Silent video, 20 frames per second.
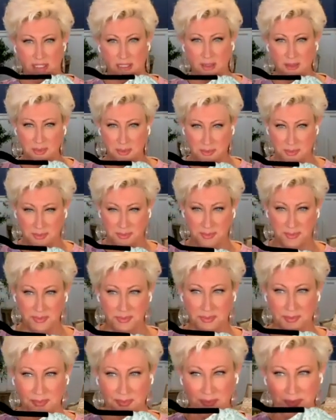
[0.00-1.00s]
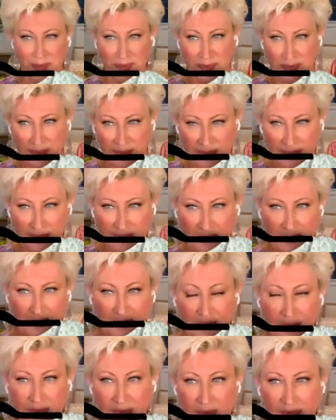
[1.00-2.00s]
Extra, Brid- Bridget's an extra
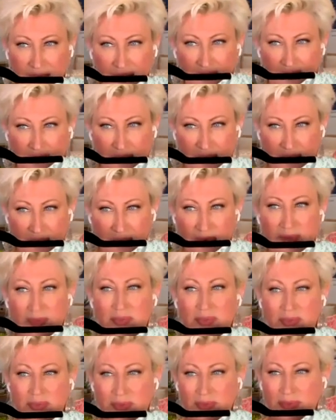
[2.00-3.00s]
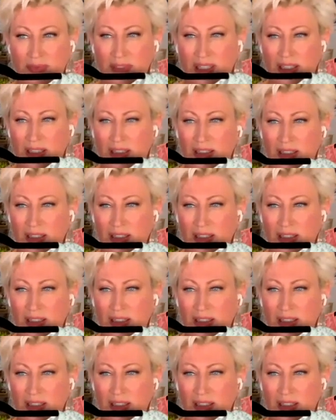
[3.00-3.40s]
large in this one.